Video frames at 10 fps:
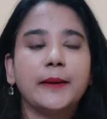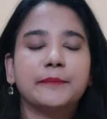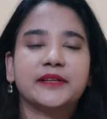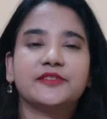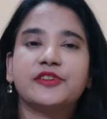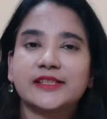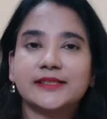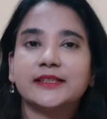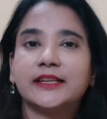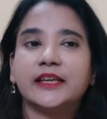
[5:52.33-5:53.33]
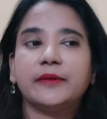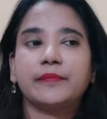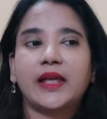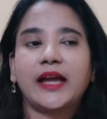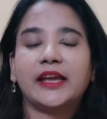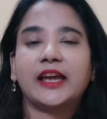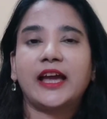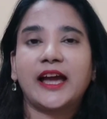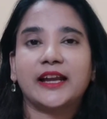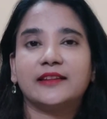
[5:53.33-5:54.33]
But recently I
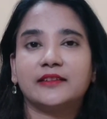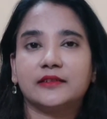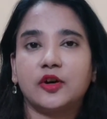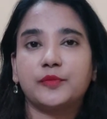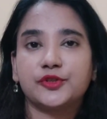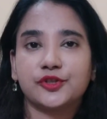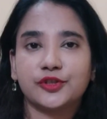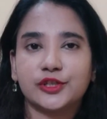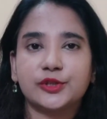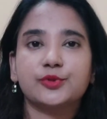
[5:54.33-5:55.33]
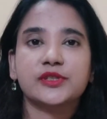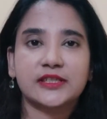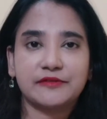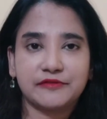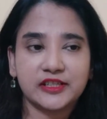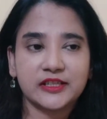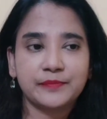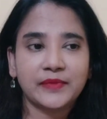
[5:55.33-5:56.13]
had the opportunity to sniff it